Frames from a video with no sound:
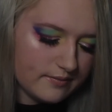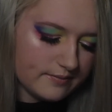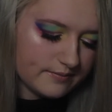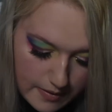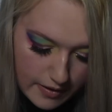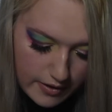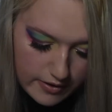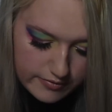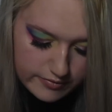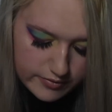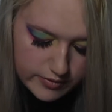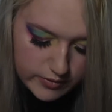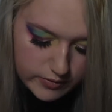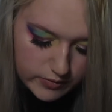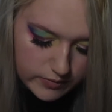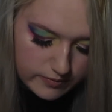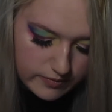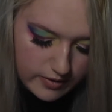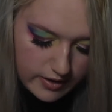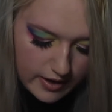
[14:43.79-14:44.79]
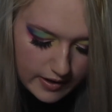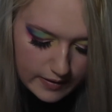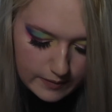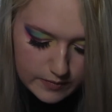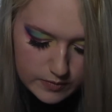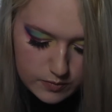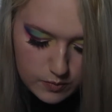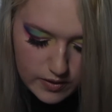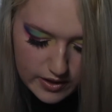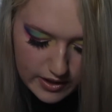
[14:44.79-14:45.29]
But overall, I
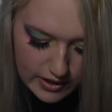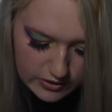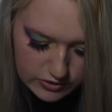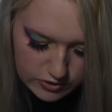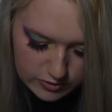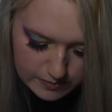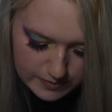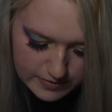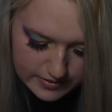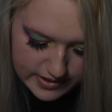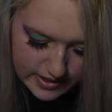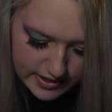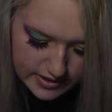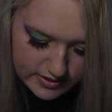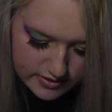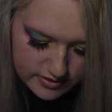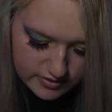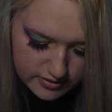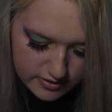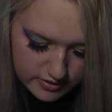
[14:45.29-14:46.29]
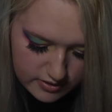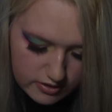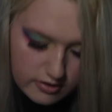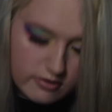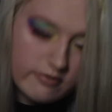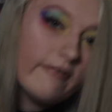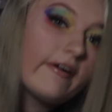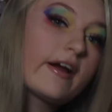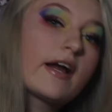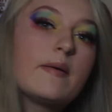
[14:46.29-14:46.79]
would 100%
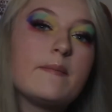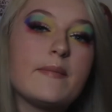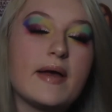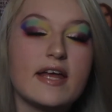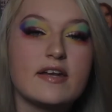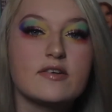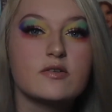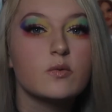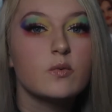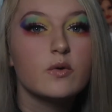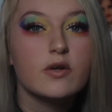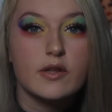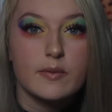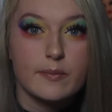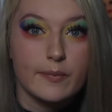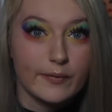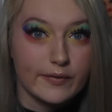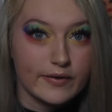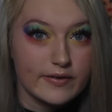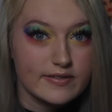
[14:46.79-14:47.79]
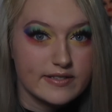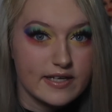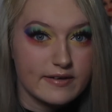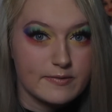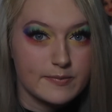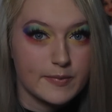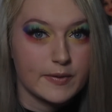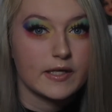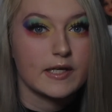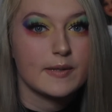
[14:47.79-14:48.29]
recommend all of the products that I've
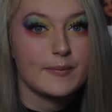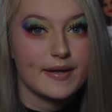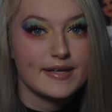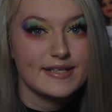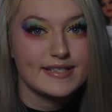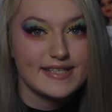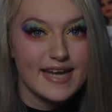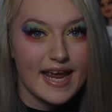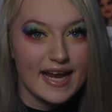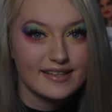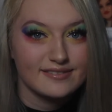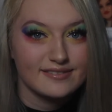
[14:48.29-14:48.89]
spoken about today.